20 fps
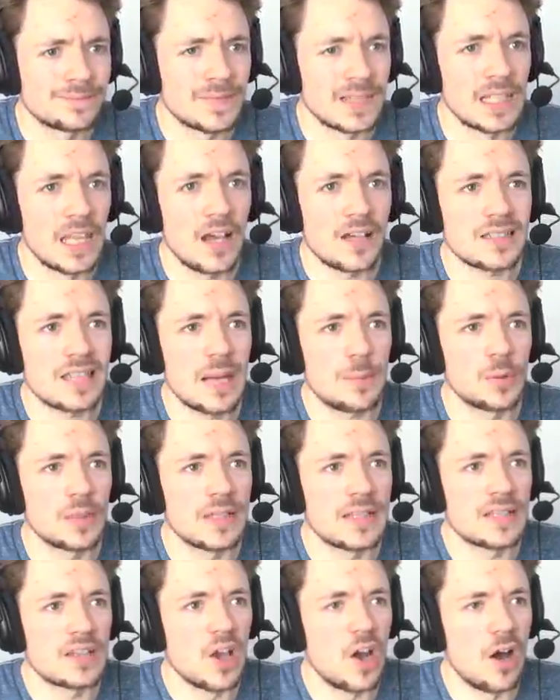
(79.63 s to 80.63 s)
Last apple
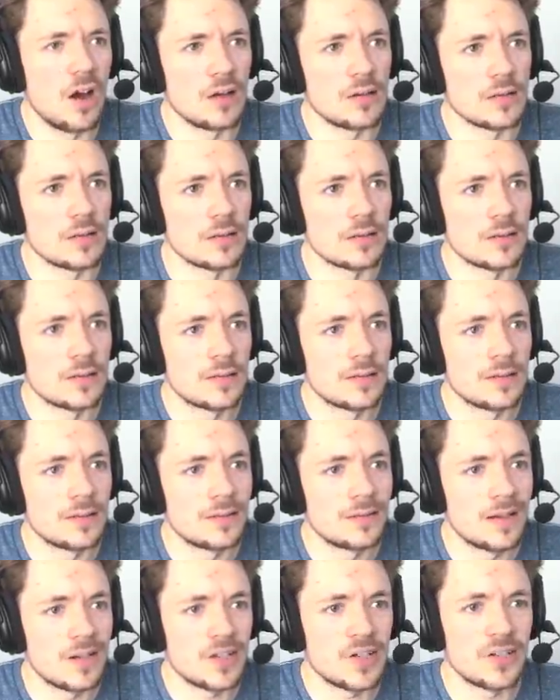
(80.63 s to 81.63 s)
is gone.
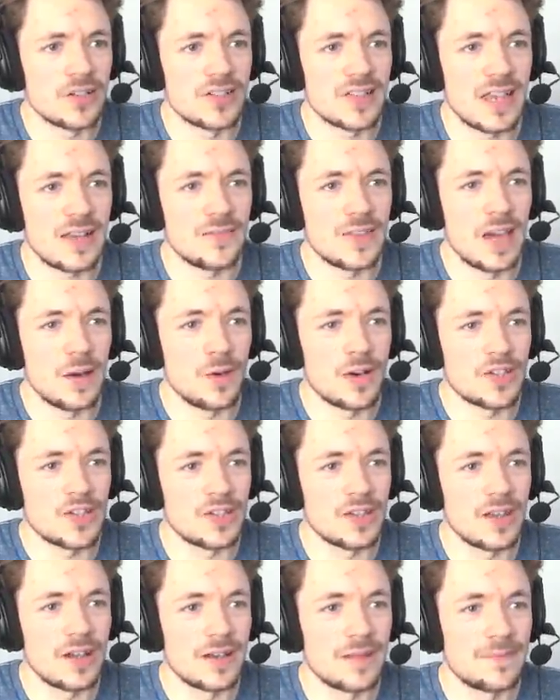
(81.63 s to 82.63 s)
I should have saved that one,
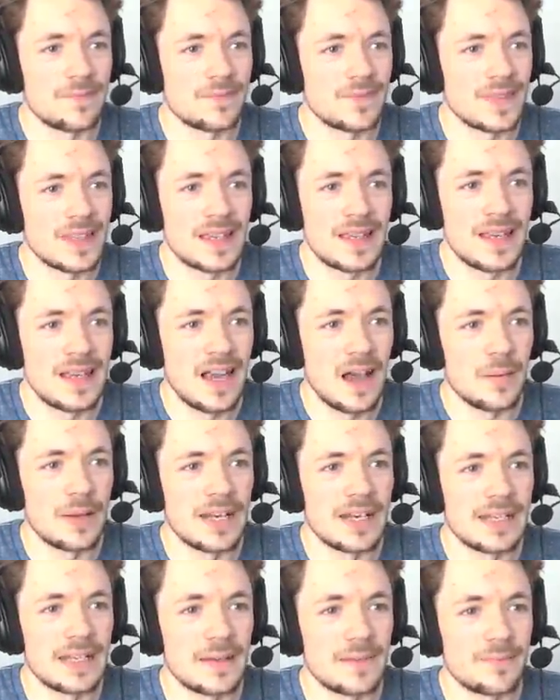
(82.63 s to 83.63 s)
shouldn't I? I'm an
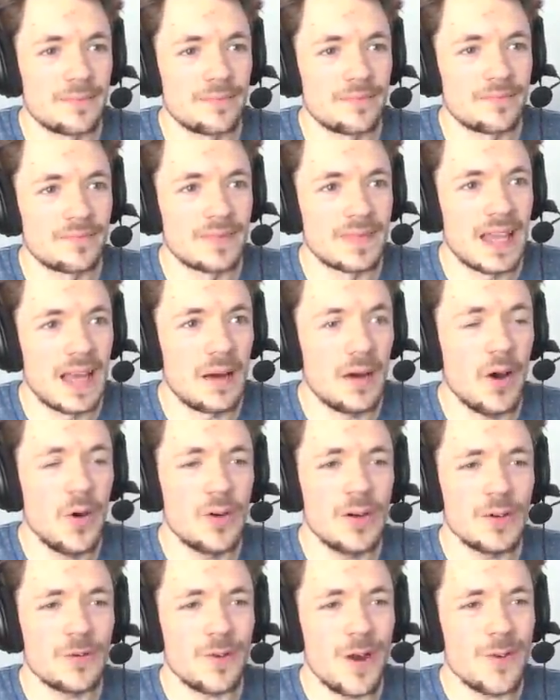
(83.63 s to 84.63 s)
idiot. Ah, oh,
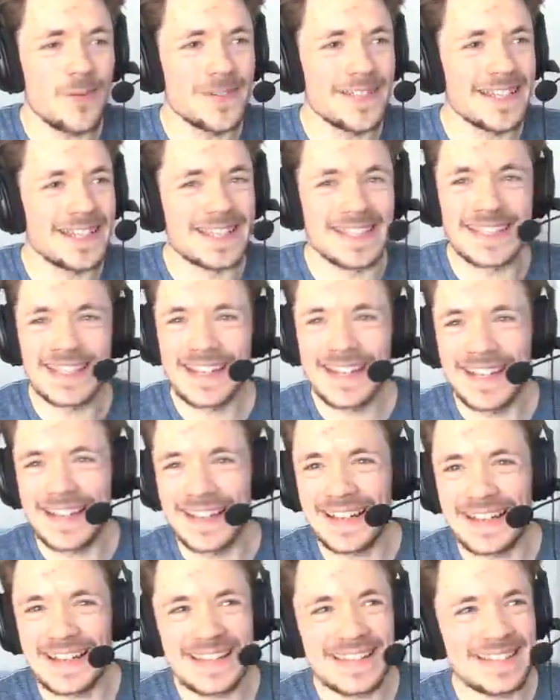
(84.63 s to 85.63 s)
look, roses.
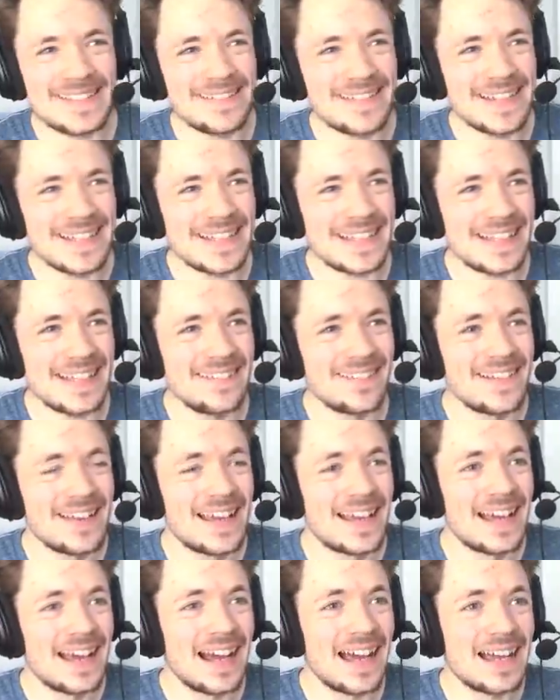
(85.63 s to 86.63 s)
Oh, always cute.
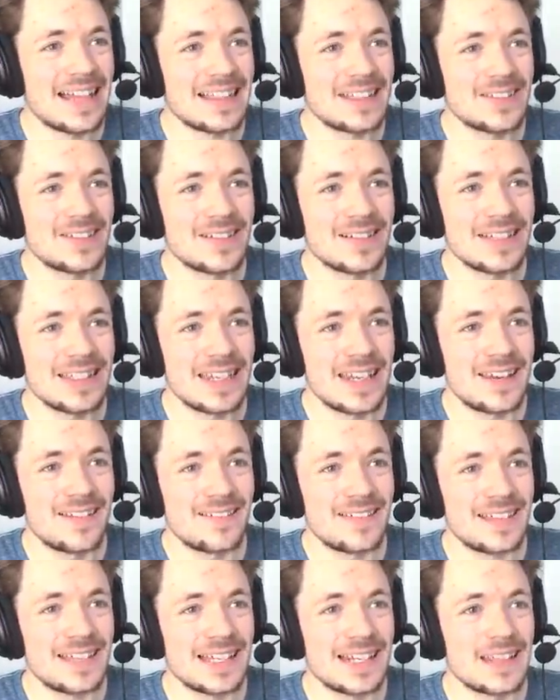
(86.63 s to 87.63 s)
I thought, you know,
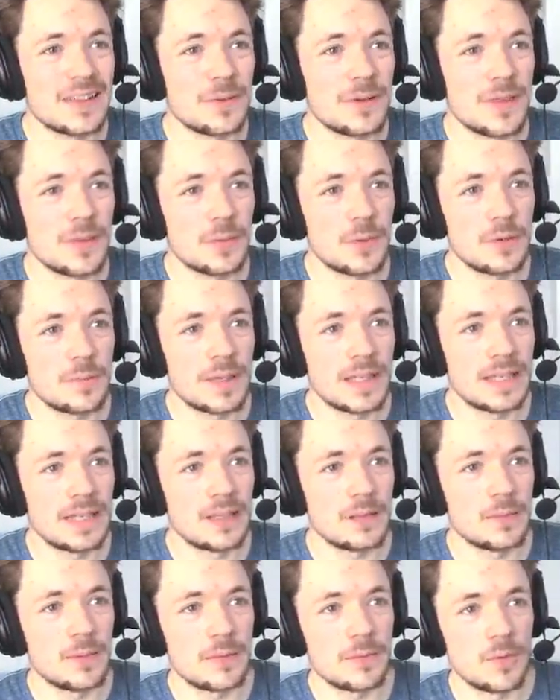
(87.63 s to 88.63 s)
killing the wither would be a
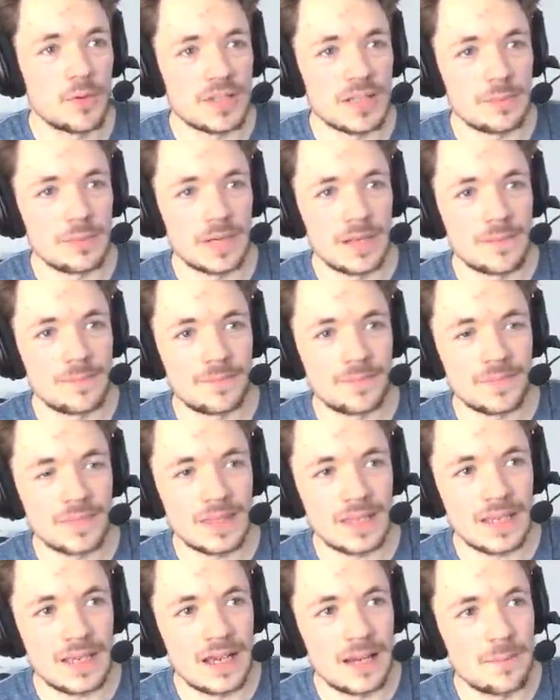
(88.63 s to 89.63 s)
little bit more simpler.
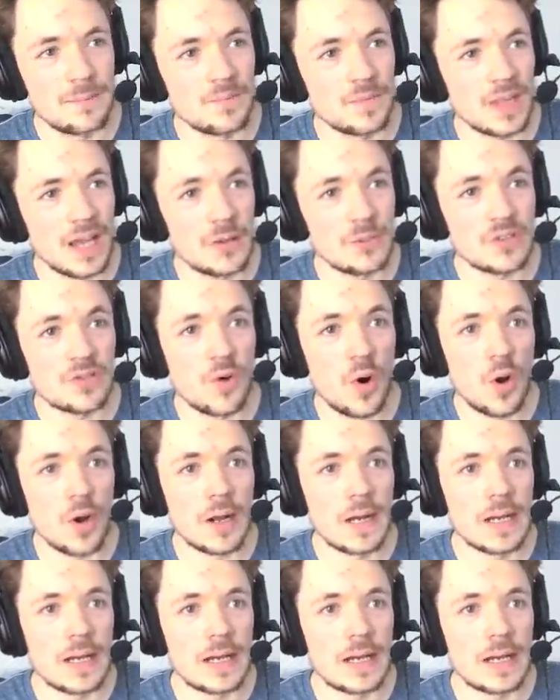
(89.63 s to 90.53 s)
Um, I was wrong.